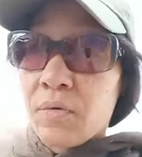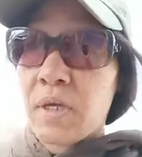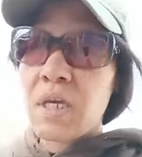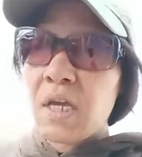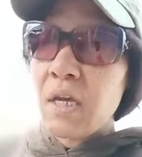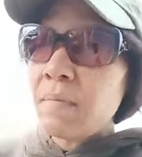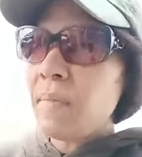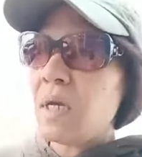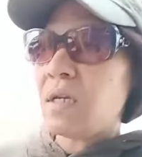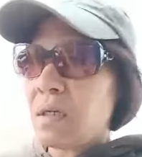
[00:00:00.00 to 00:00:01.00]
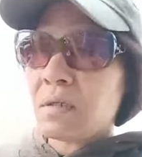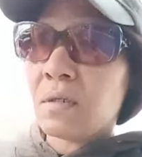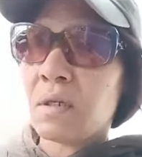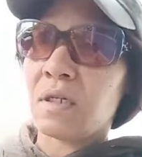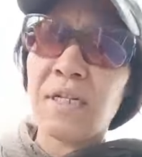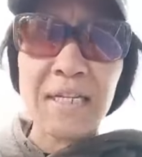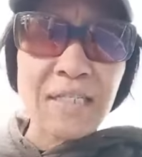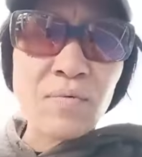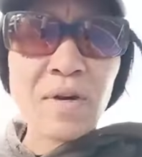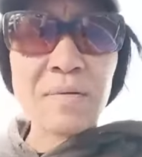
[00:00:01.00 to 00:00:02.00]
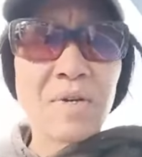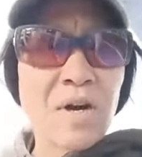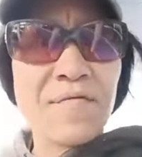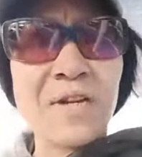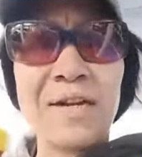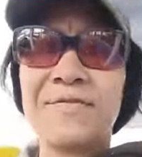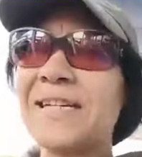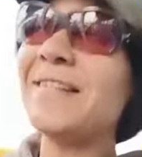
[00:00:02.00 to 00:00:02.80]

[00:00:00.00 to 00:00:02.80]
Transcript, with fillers: When you get a minute, or did I say welcome to Coffee and Conversation?